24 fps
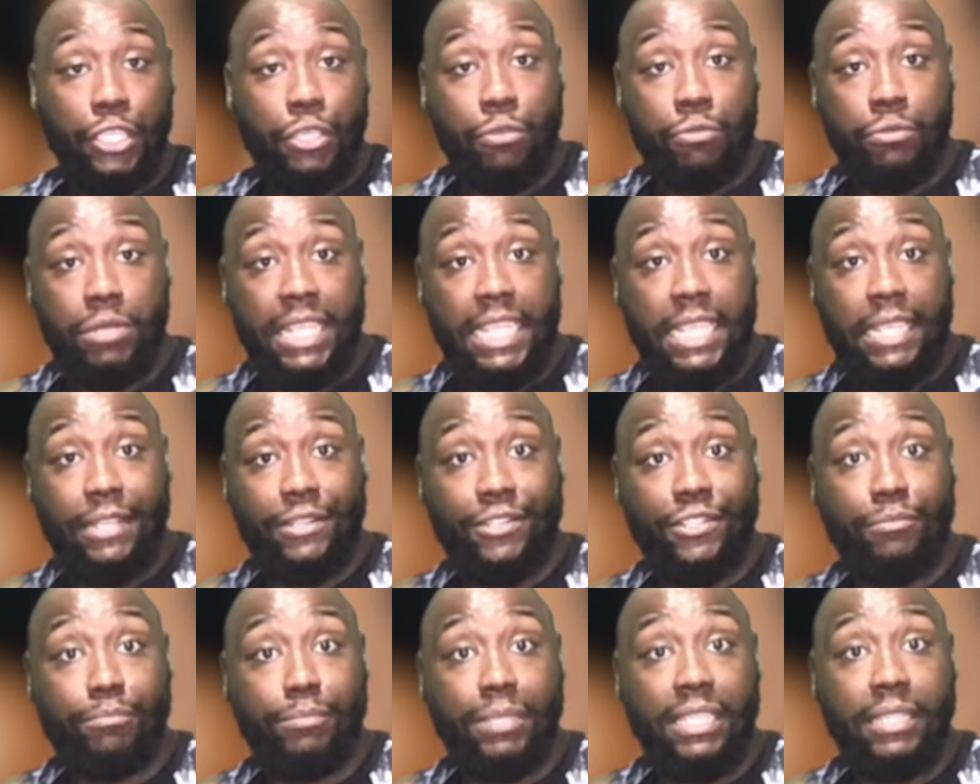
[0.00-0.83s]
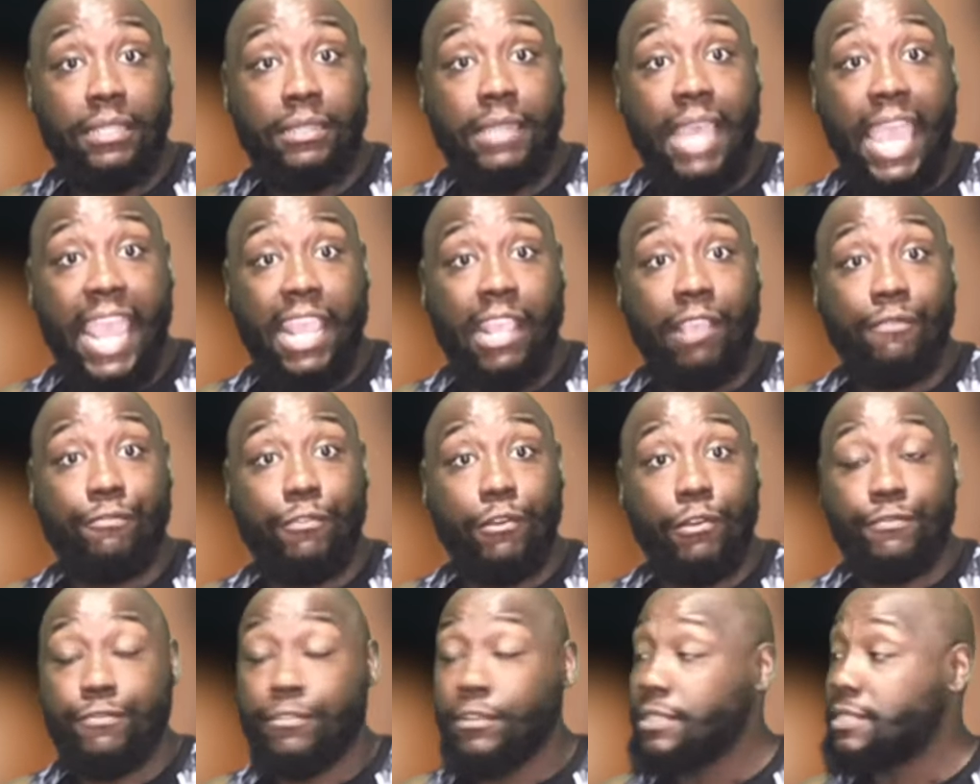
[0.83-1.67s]
need to be
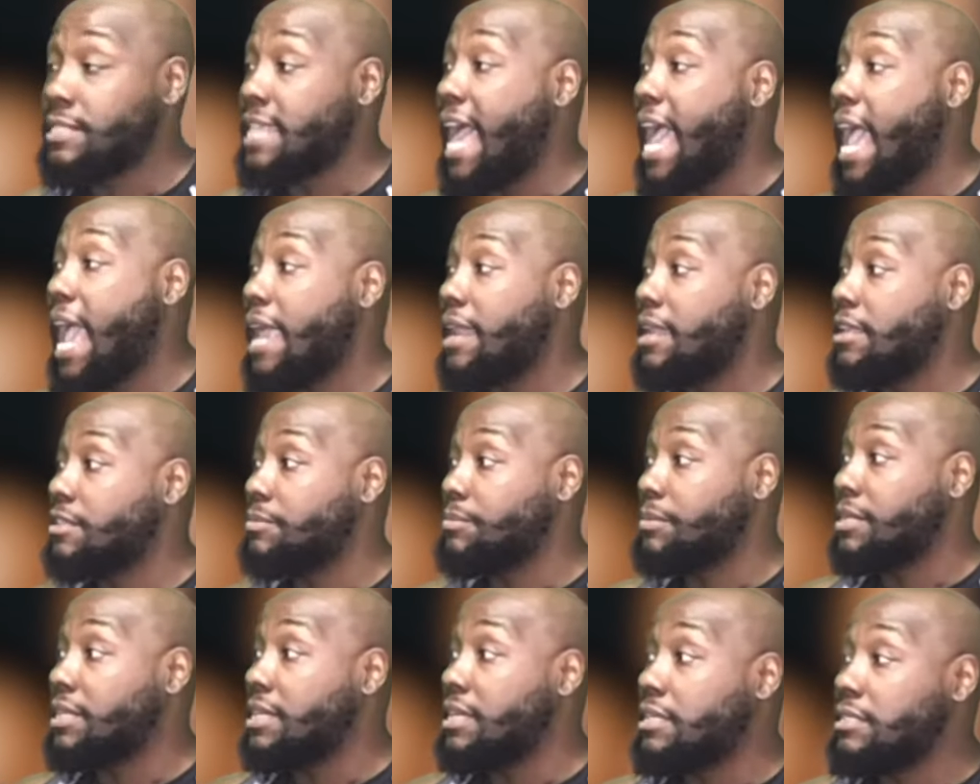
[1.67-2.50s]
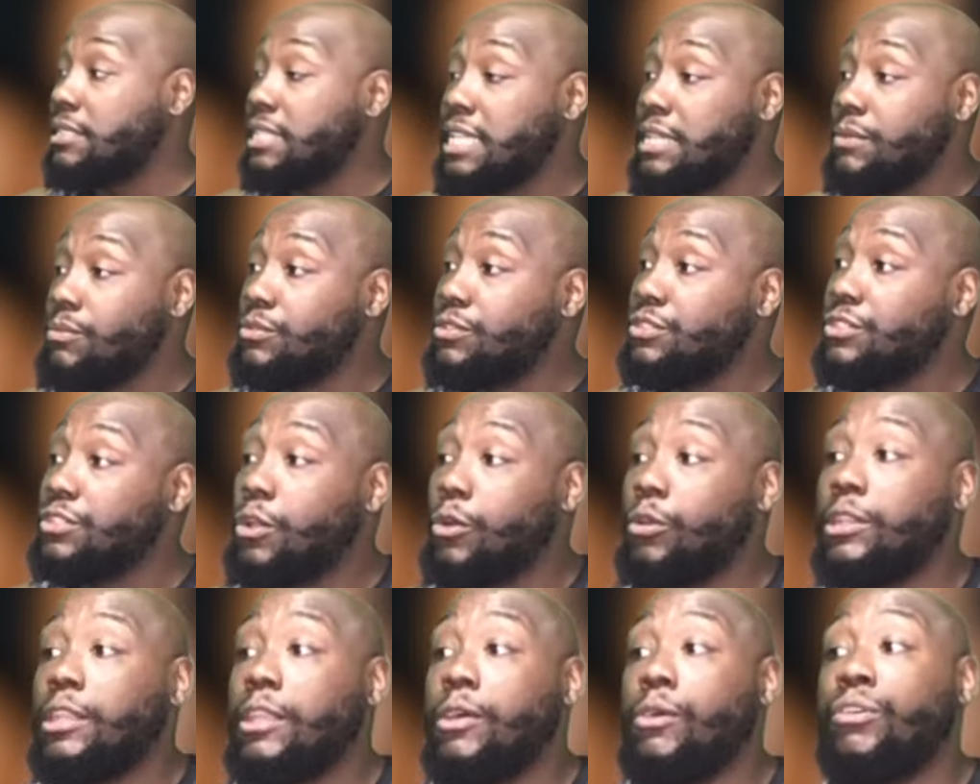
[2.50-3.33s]
thankful for Titus because he was no
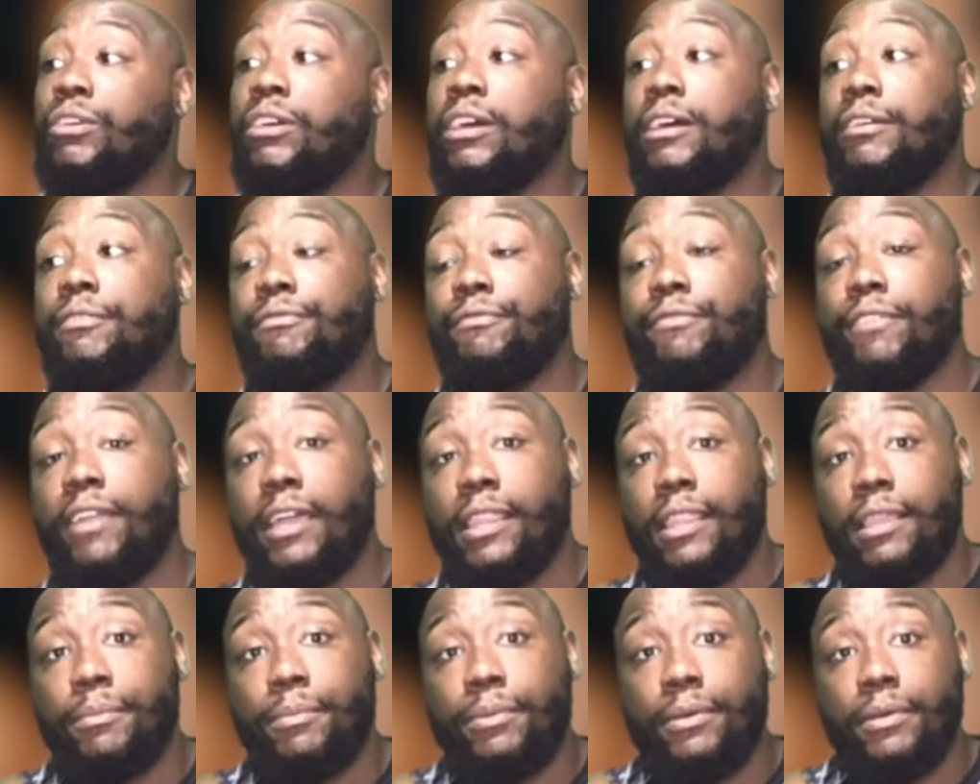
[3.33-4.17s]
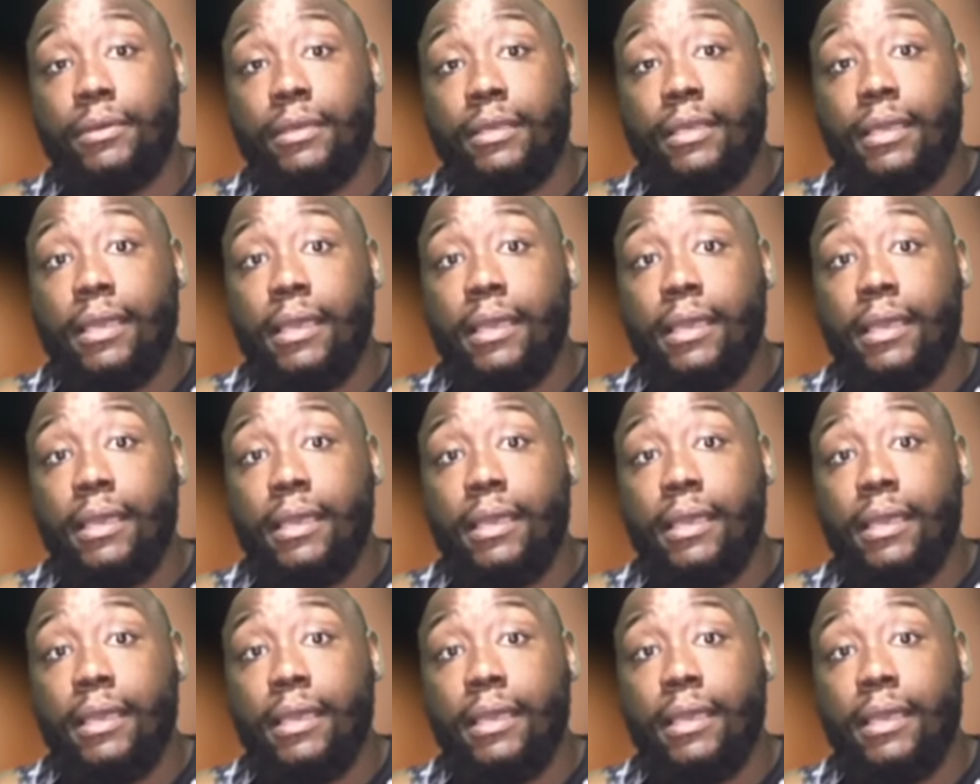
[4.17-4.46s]
longer available.